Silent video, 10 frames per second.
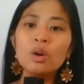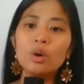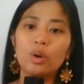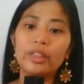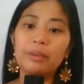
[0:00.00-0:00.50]

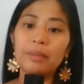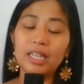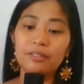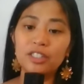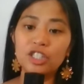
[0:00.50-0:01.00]
Or they
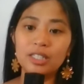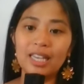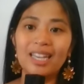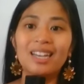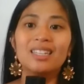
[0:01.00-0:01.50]
might even just
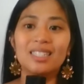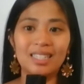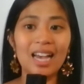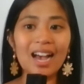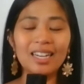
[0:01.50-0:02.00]
say
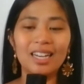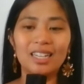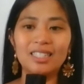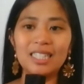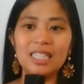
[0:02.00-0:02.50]
saan
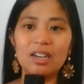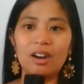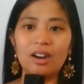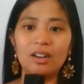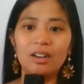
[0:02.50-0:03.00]
ang
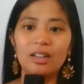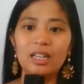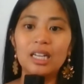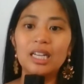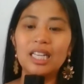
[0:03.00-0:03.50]
CR,
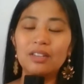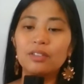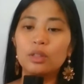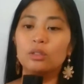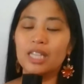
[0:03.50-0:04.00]

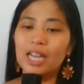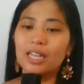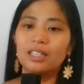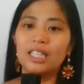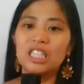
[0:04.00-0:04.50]
even though
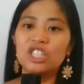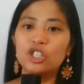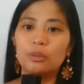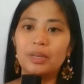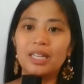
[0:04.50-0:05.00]
technically it
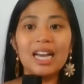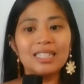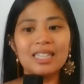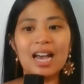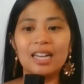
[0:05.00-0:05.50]
should be
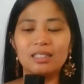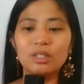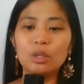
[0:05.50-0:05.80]
nasaan.